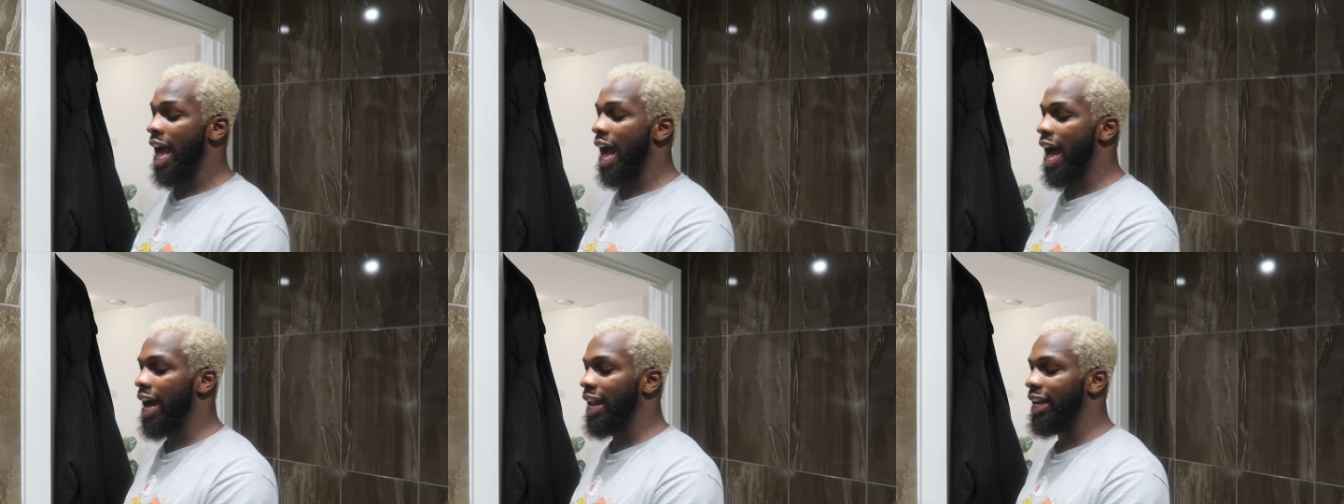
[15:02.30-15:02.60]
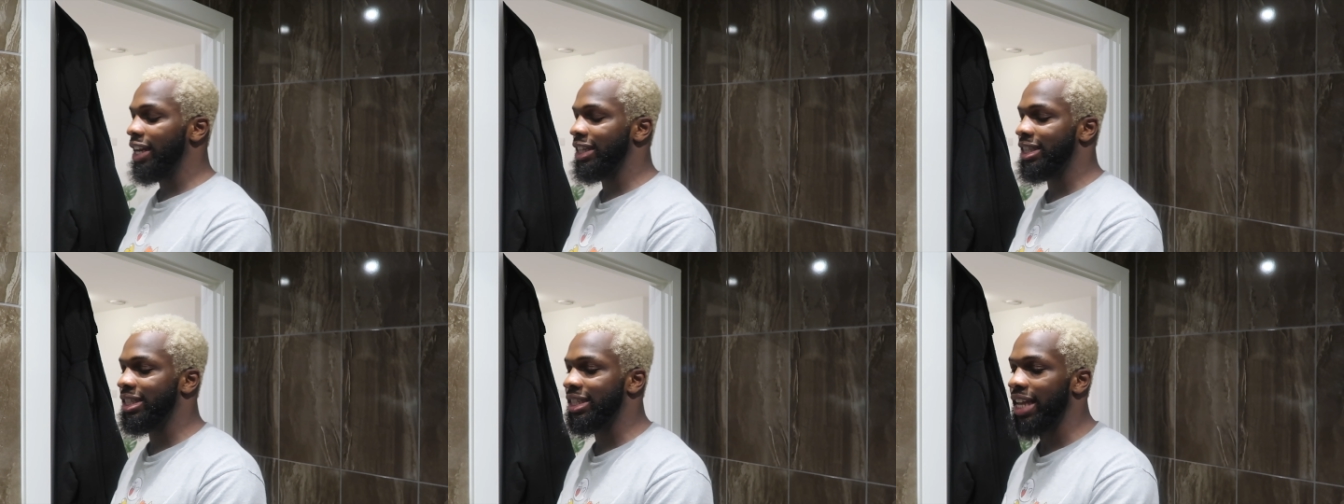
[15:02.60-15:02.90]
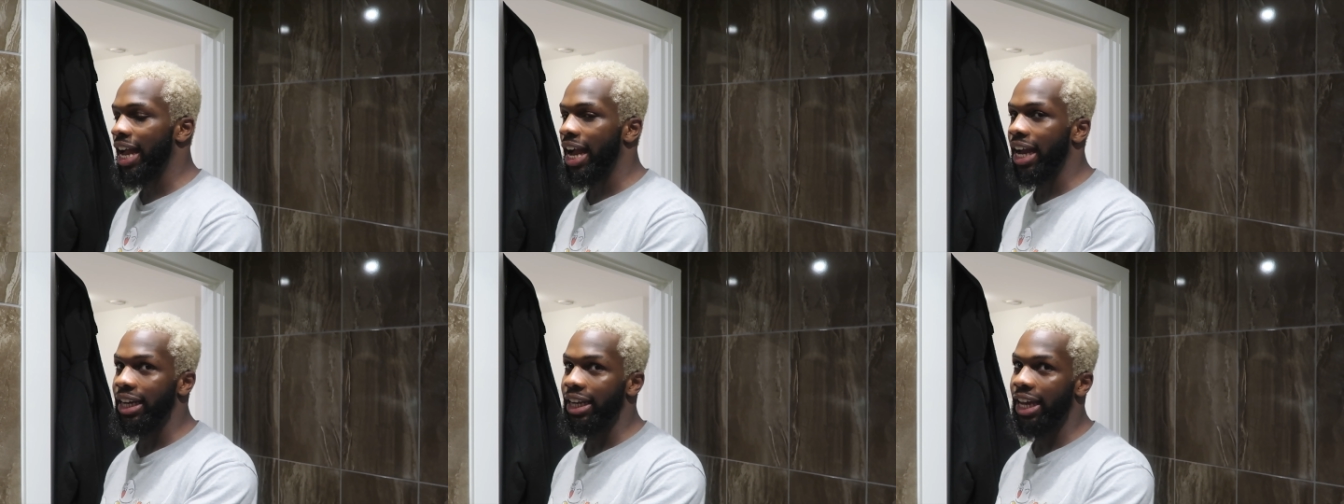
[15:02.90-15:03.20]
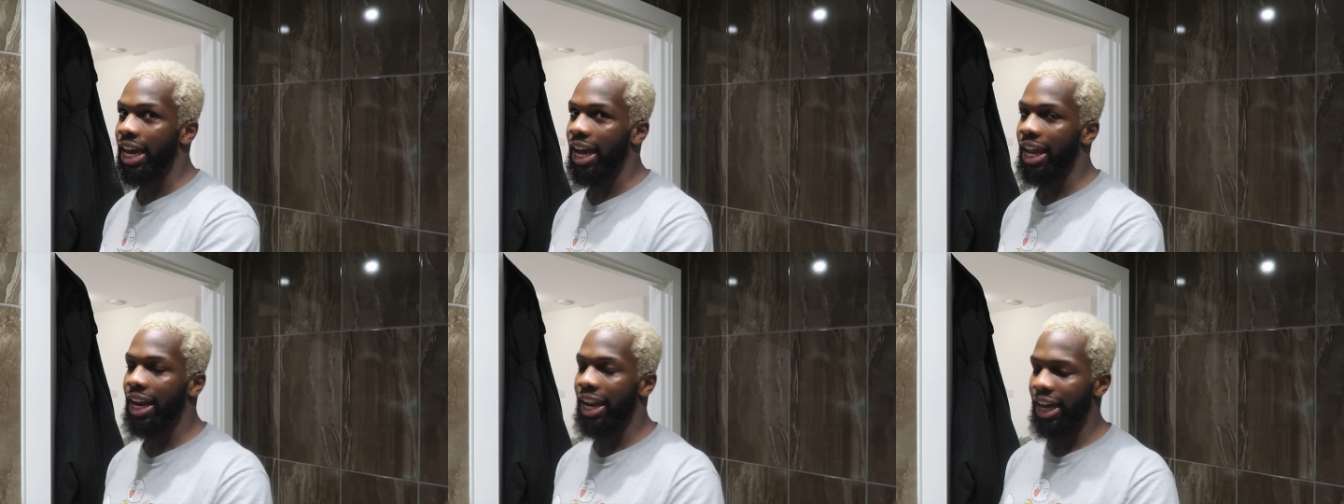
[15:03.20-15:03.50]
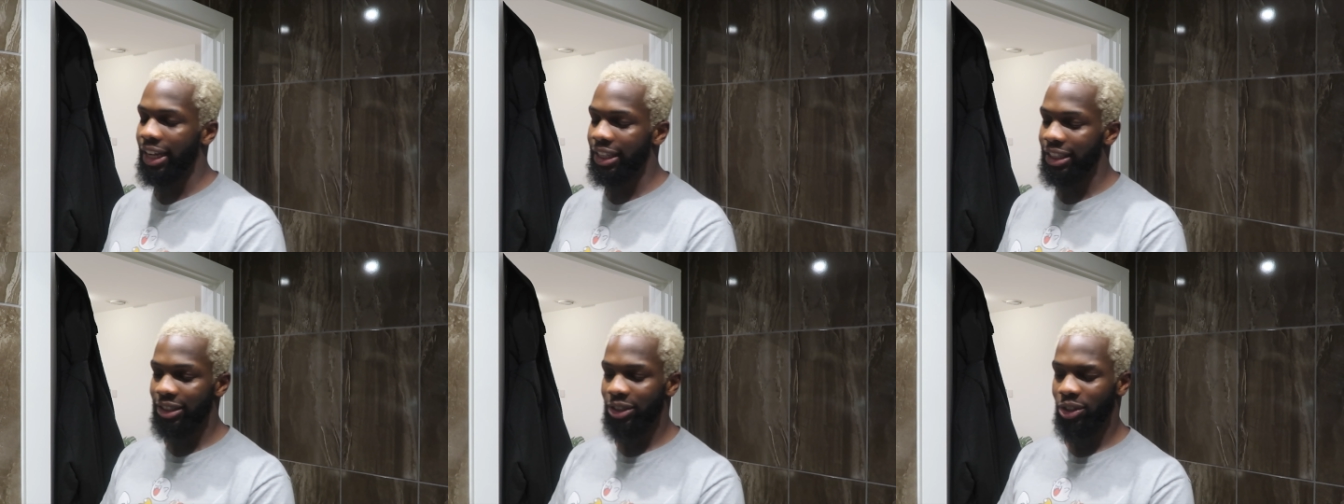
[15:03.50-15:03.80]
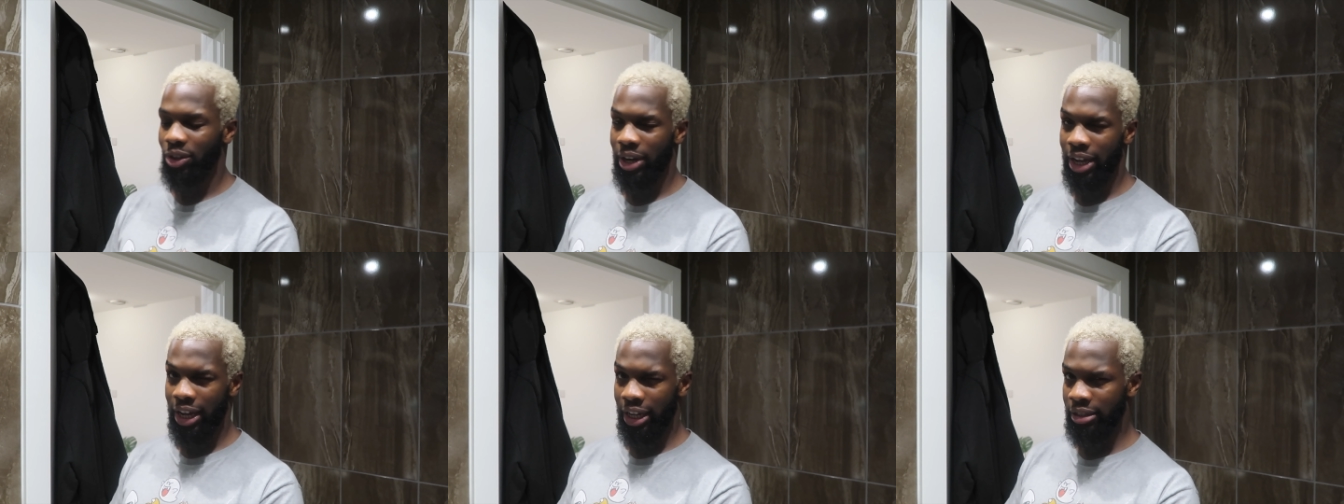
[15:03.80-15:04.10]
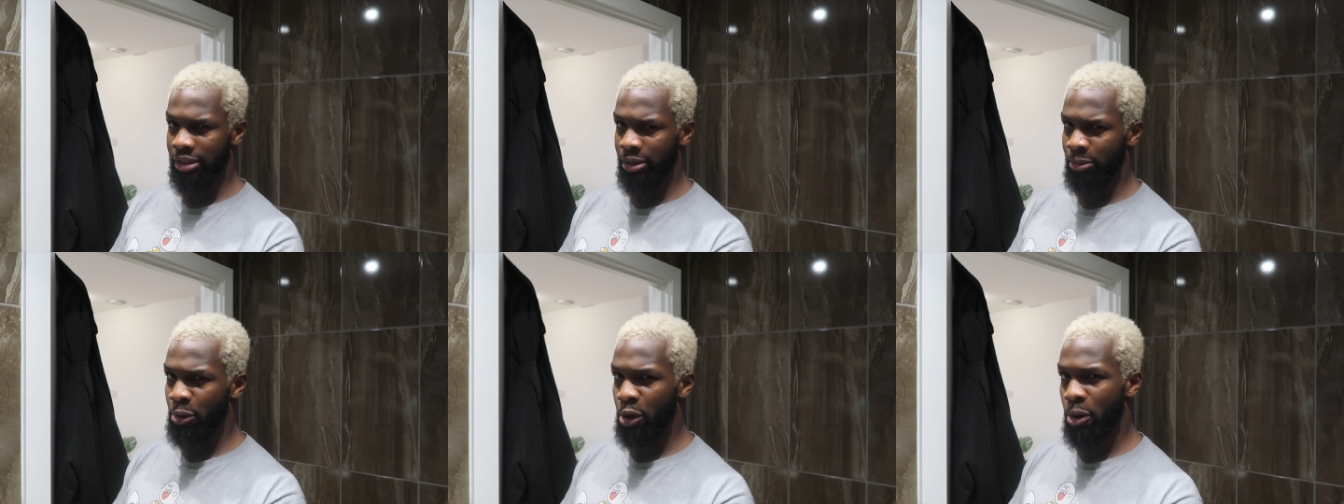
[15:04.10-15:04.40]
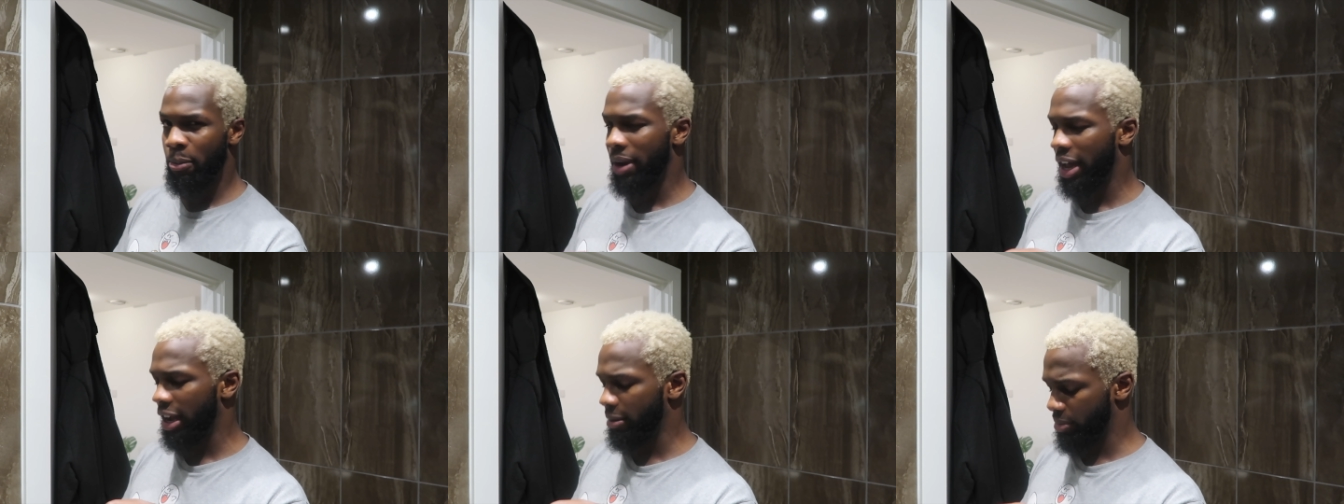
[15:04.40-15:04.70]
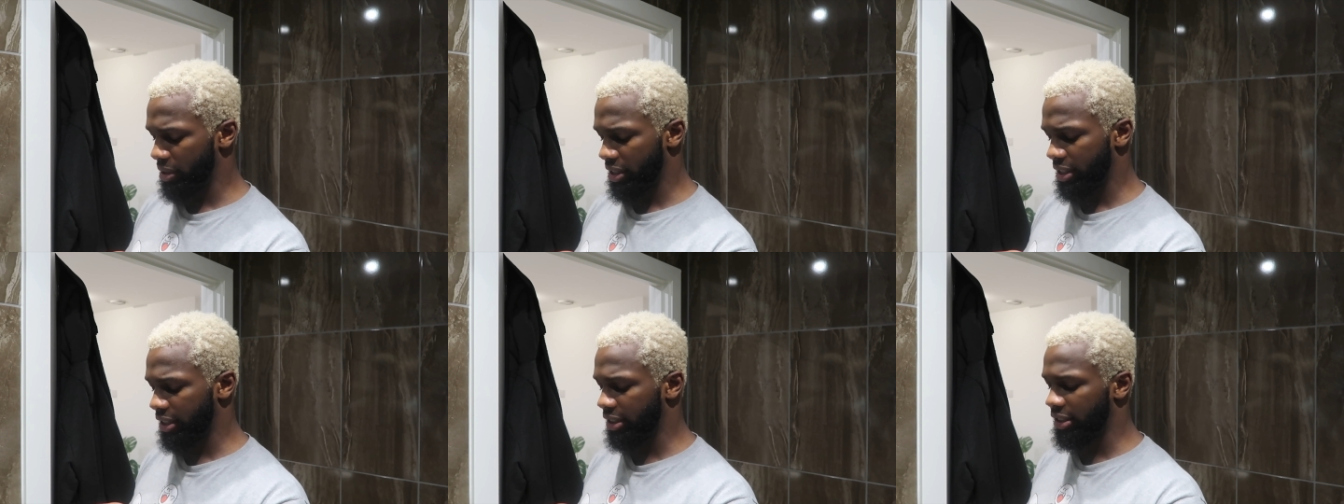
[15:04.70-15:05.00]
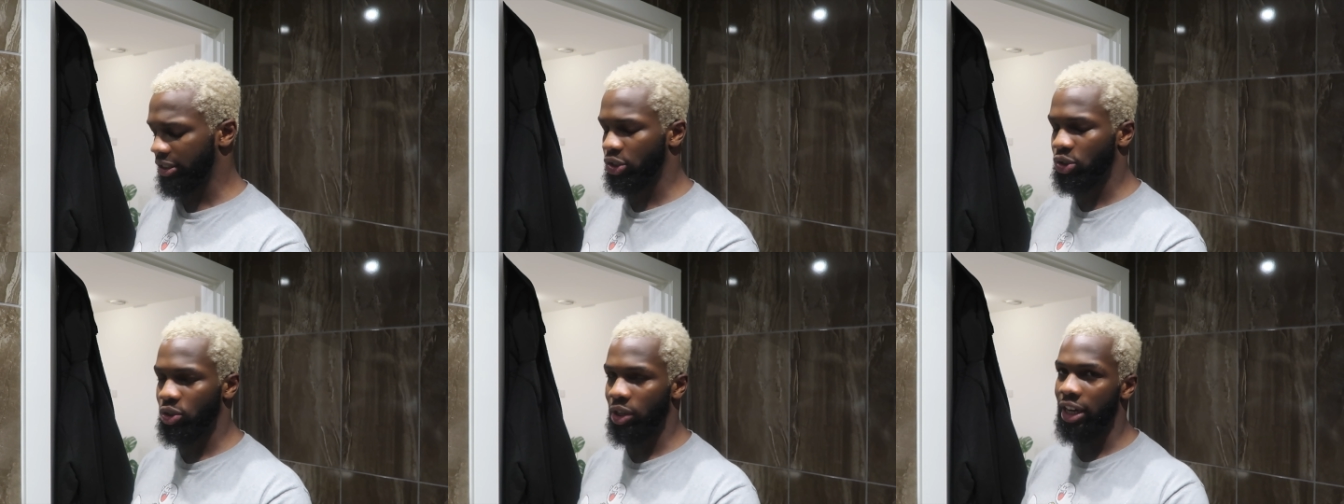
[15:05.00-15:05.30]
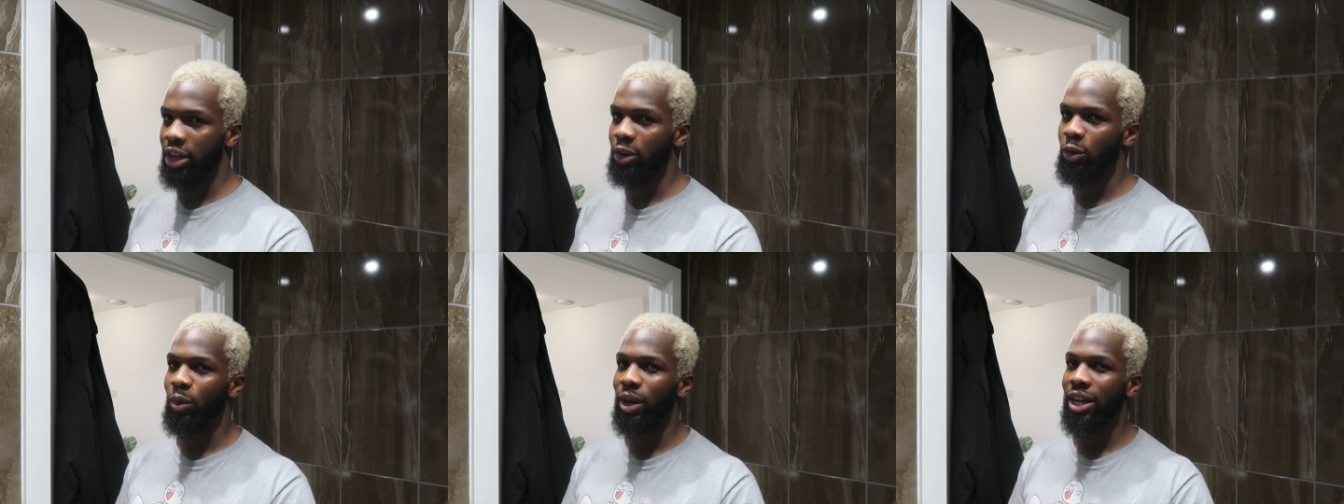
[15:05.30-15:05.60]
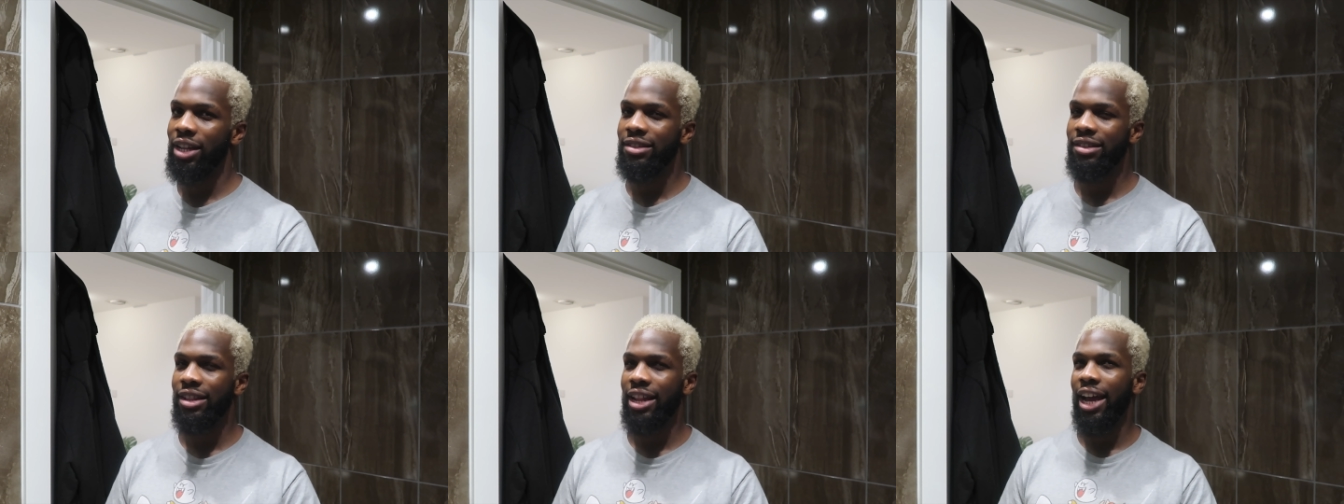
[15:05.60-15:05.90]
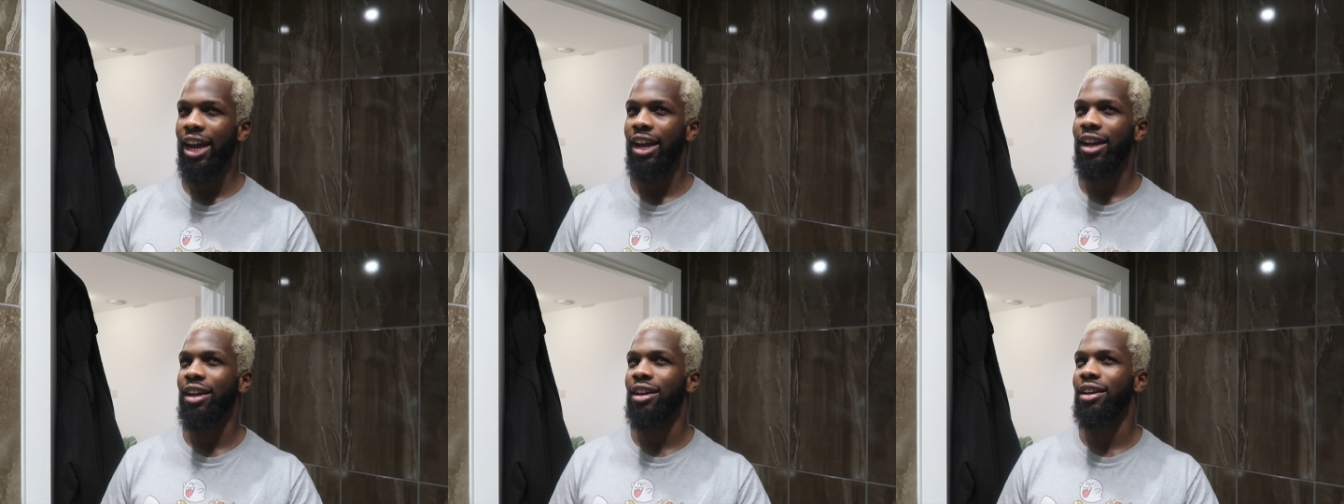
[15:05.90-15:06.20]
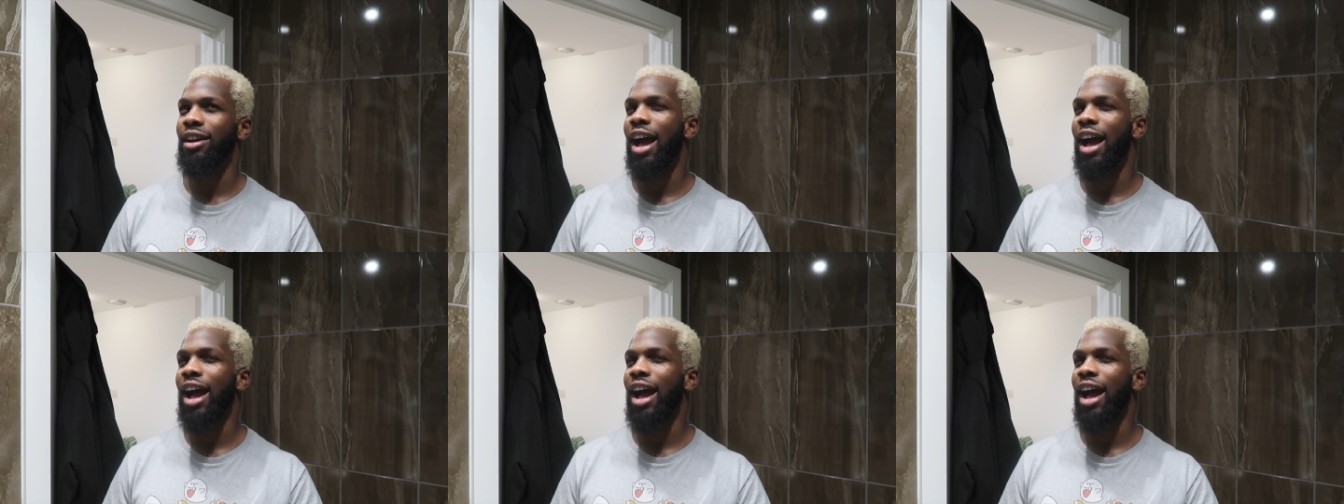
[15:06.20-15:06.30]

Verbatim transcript: And it started getting like this for like support black businesses trend where it's like,